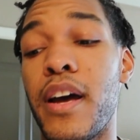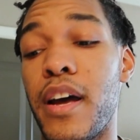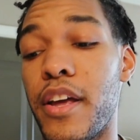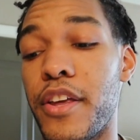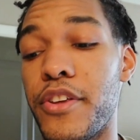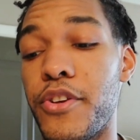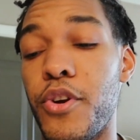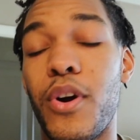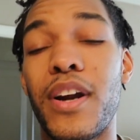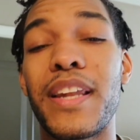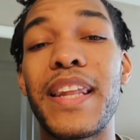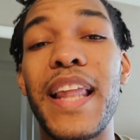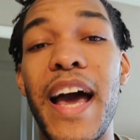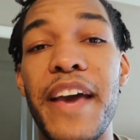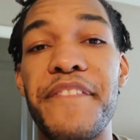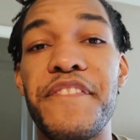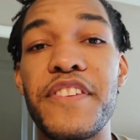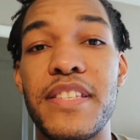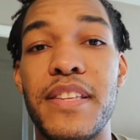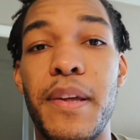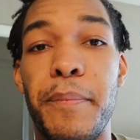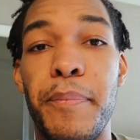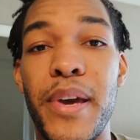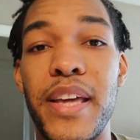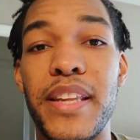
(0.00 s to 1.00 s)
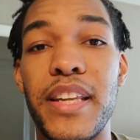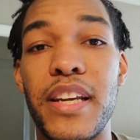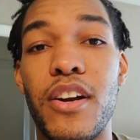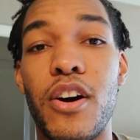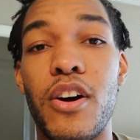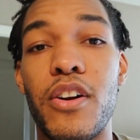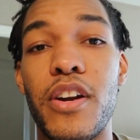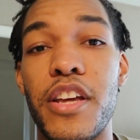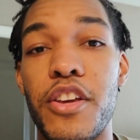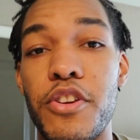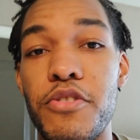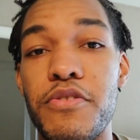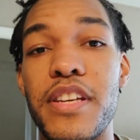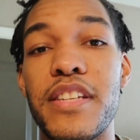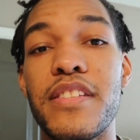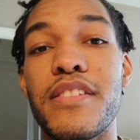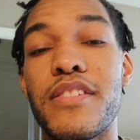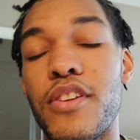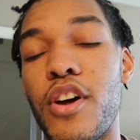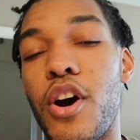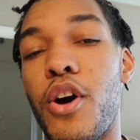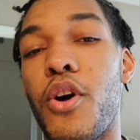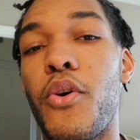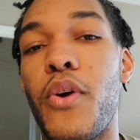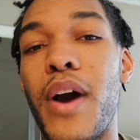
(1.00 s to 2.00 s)
Your life is dependent on it. You need to
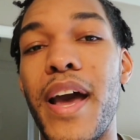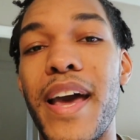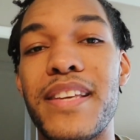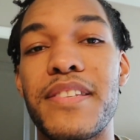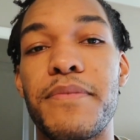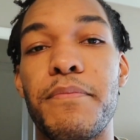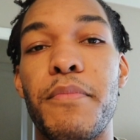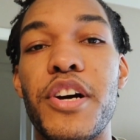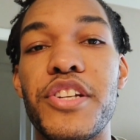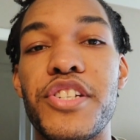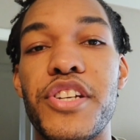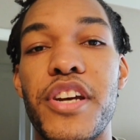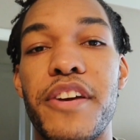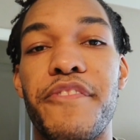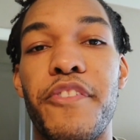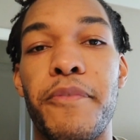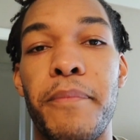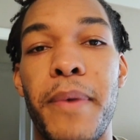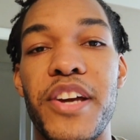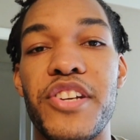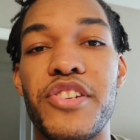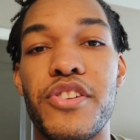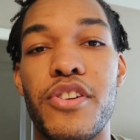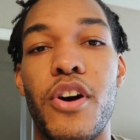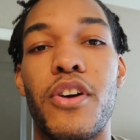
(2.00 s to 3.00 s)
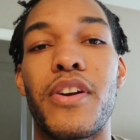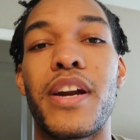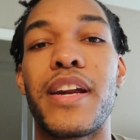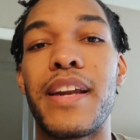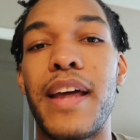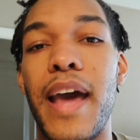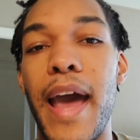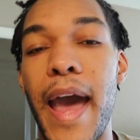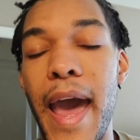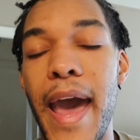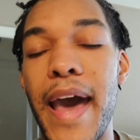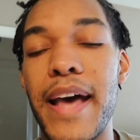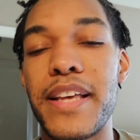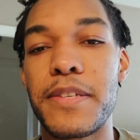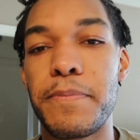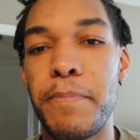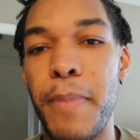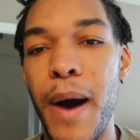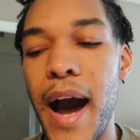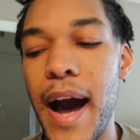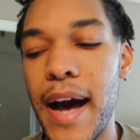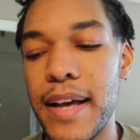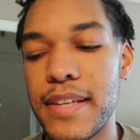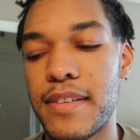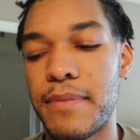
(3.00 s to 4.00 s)
know as much information on it as
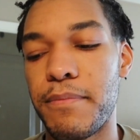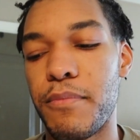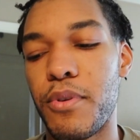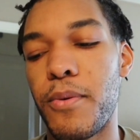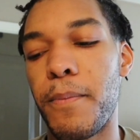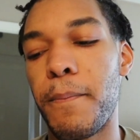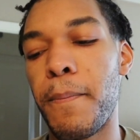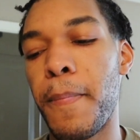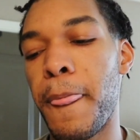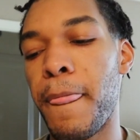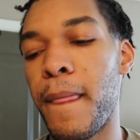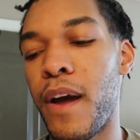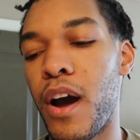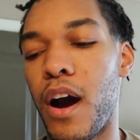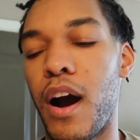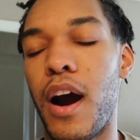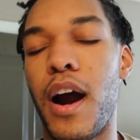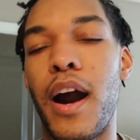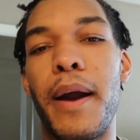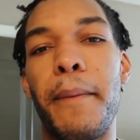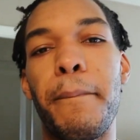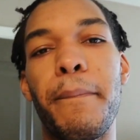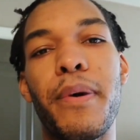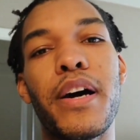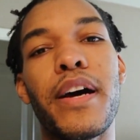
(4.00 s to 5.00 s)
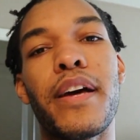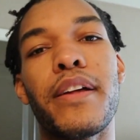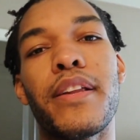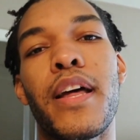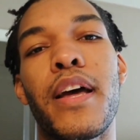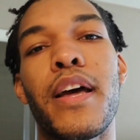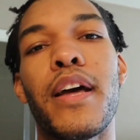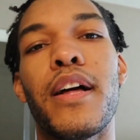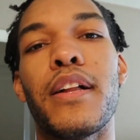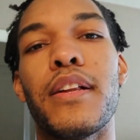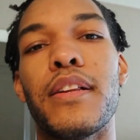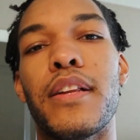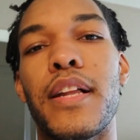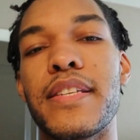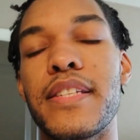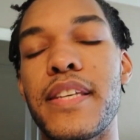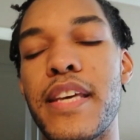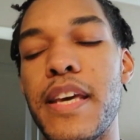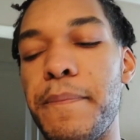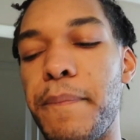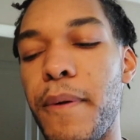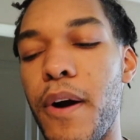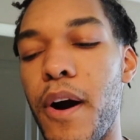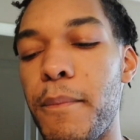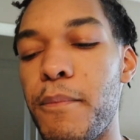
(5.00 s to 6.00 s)
possible. All right, but let's
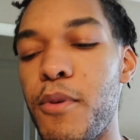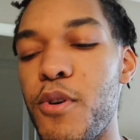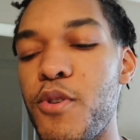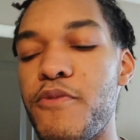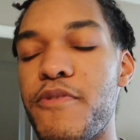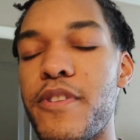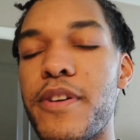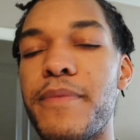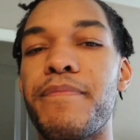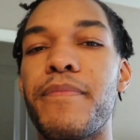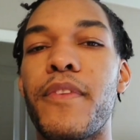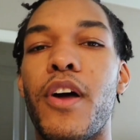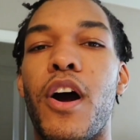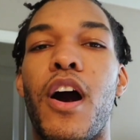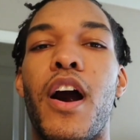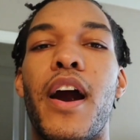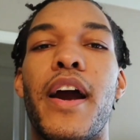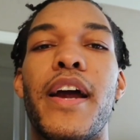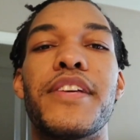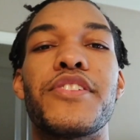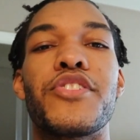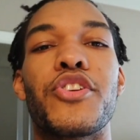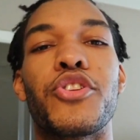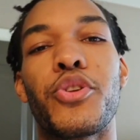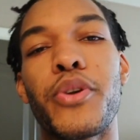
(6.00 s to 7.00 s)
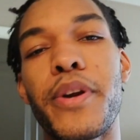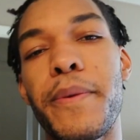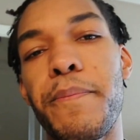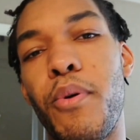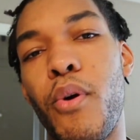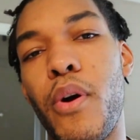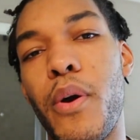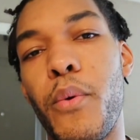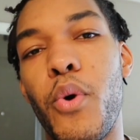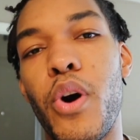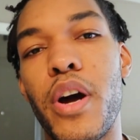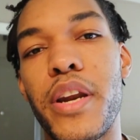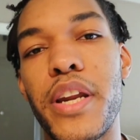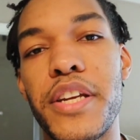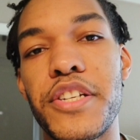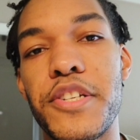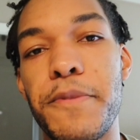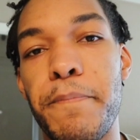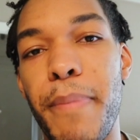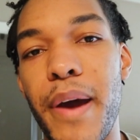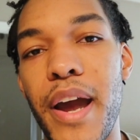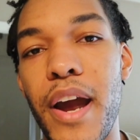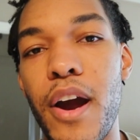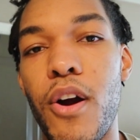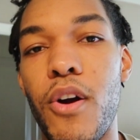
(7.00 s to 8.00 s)
keep on moving. All right, it's a 3.1-inch
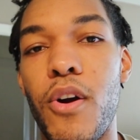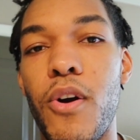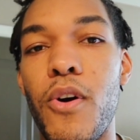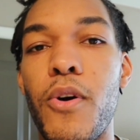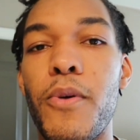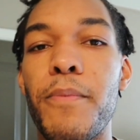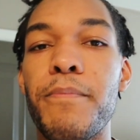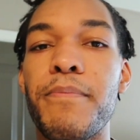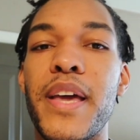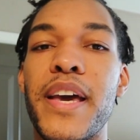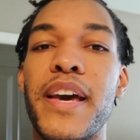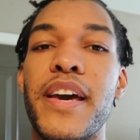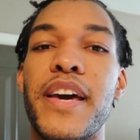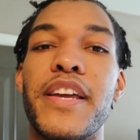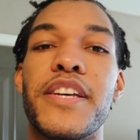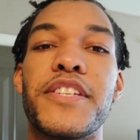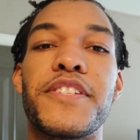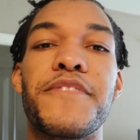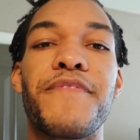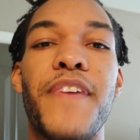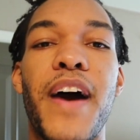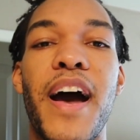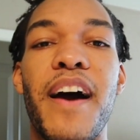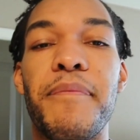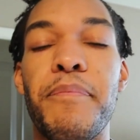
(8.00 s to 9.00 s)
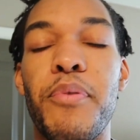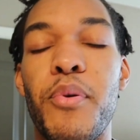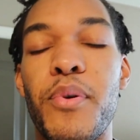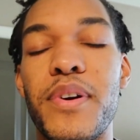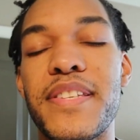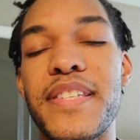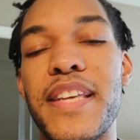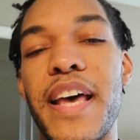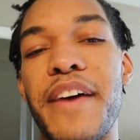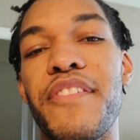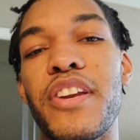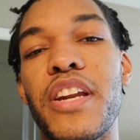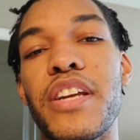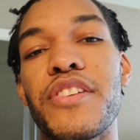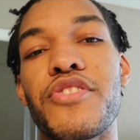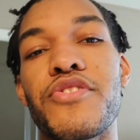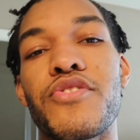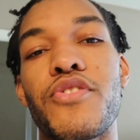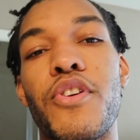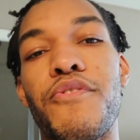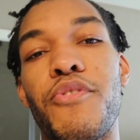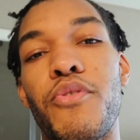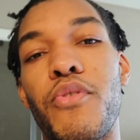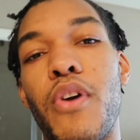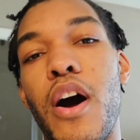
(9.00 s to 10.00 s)
barrel. It's 5.7 inches
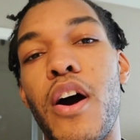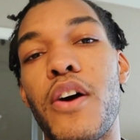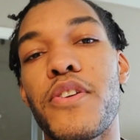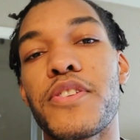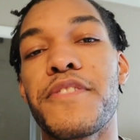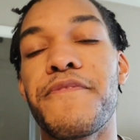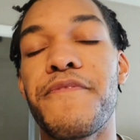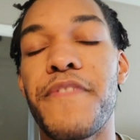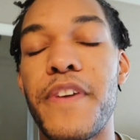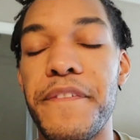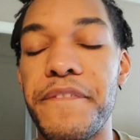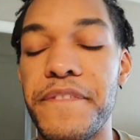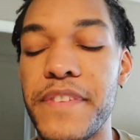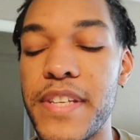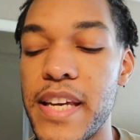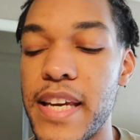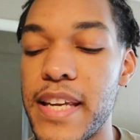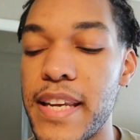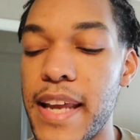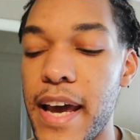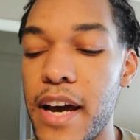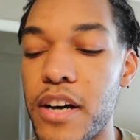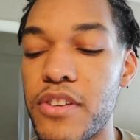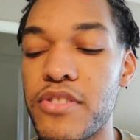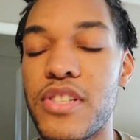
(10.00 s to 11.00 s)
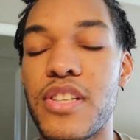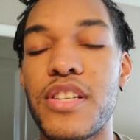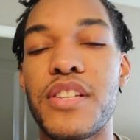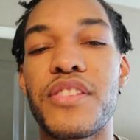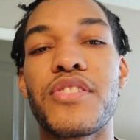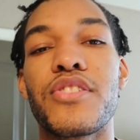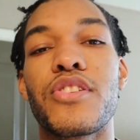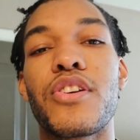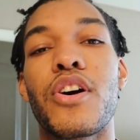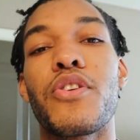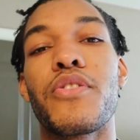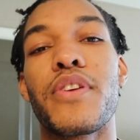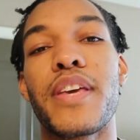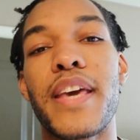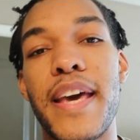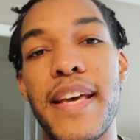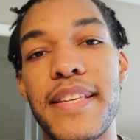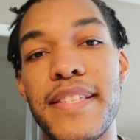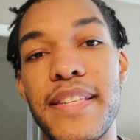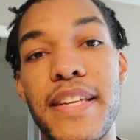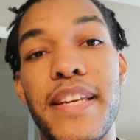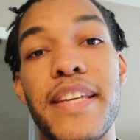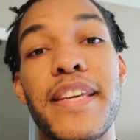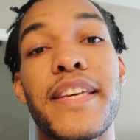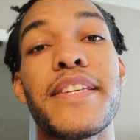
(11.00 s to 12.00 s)
overall. It's 15 ounces. So yes,
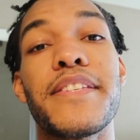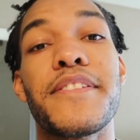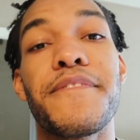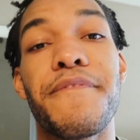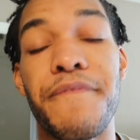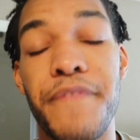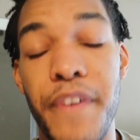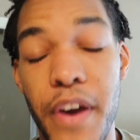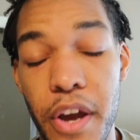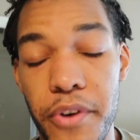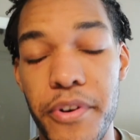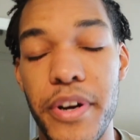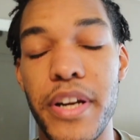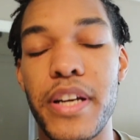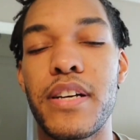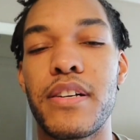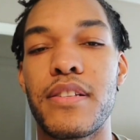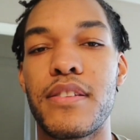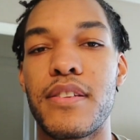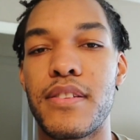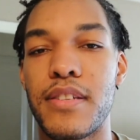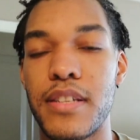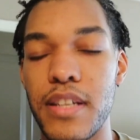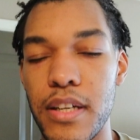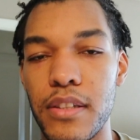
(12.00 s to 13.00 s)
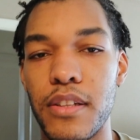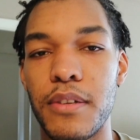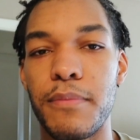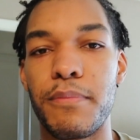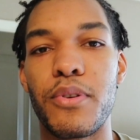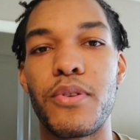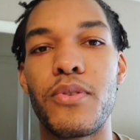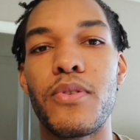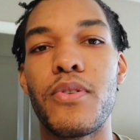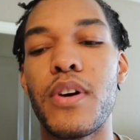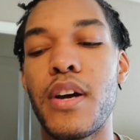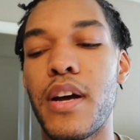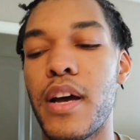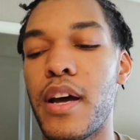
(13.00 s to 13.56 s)
it is very concealable.